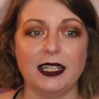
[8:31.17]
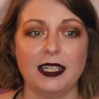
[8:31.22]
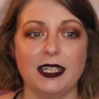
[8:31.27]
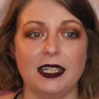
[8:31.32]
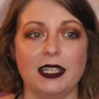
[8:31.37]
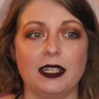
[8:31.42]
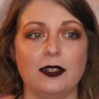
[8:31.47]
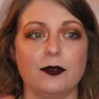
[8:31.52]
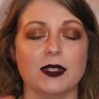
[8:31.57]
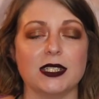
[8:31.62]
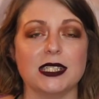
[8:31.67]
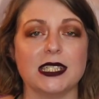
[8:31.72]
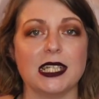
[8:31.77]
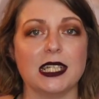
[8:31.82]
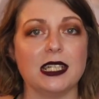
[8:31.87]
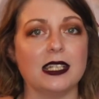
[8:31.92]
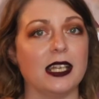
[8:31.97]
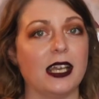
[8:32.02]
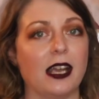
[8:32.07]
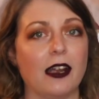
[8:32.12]
He was
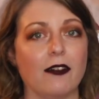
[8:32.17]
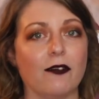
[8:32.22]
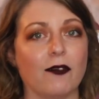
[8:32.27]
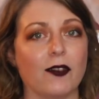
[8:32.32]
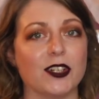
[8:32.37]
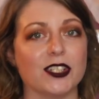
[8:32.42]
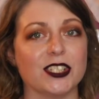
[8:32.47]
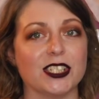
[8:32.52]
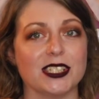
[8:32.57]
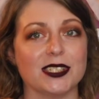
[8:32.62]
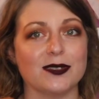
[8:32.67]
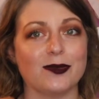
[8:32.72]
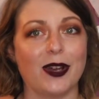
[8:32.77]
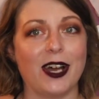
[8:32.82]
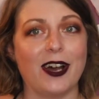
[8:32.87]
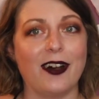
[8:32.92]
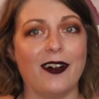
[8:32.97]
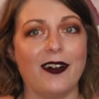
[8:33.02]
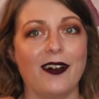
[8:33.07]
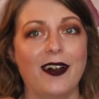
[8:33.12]
in the Air Force as
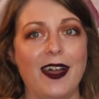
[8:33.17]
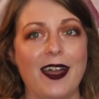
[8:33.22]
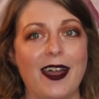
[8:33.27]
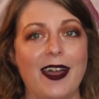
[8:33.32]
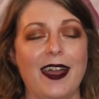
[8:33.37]
well.